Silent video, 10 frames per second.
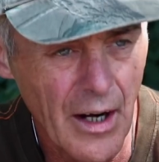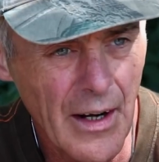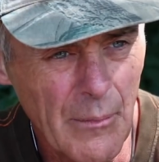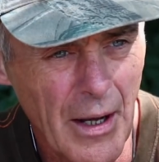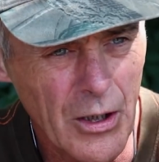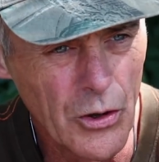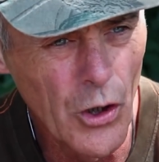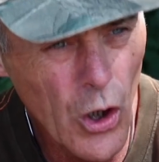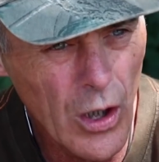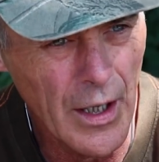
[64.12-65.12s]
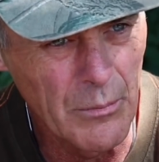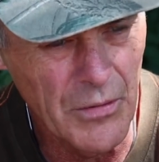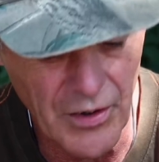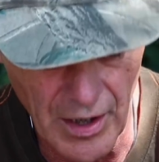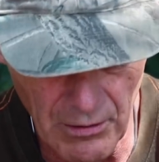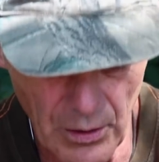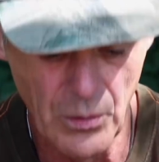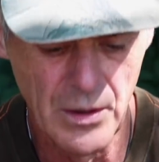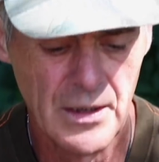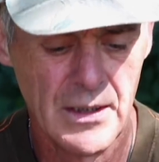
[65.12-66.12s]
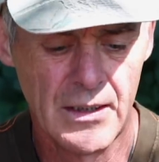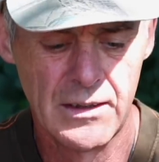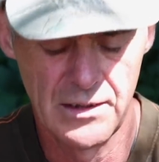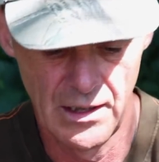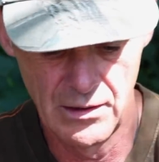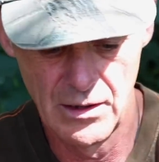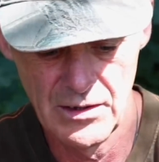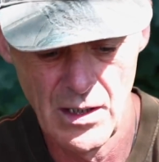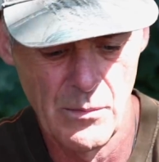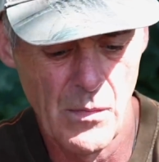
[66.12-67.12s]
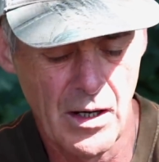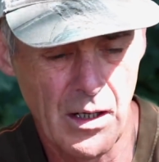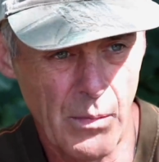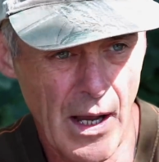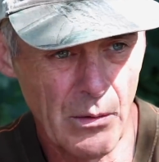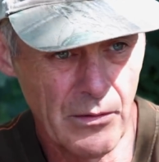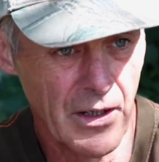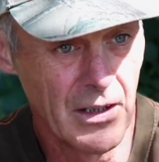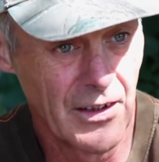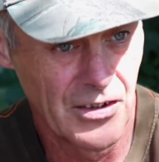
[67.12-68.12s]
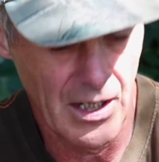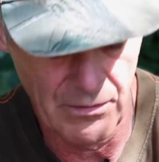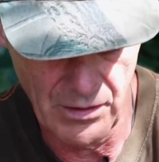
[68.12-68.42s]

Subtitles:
don't know, that makes a good hook link material. So I started mucking about with it, and I've actually